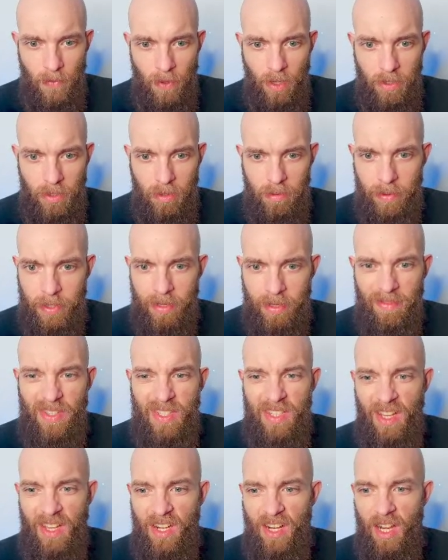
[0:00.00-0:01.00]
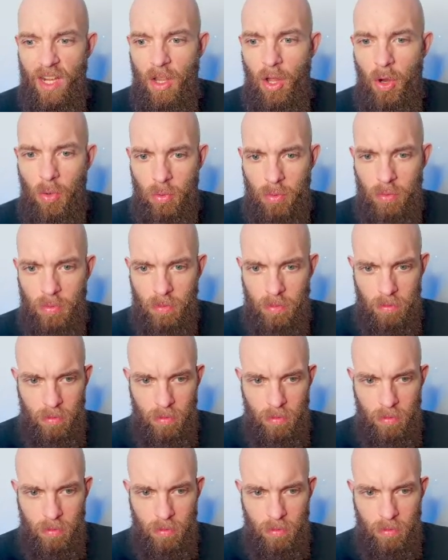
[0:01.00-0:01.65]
Nobody even saying hello.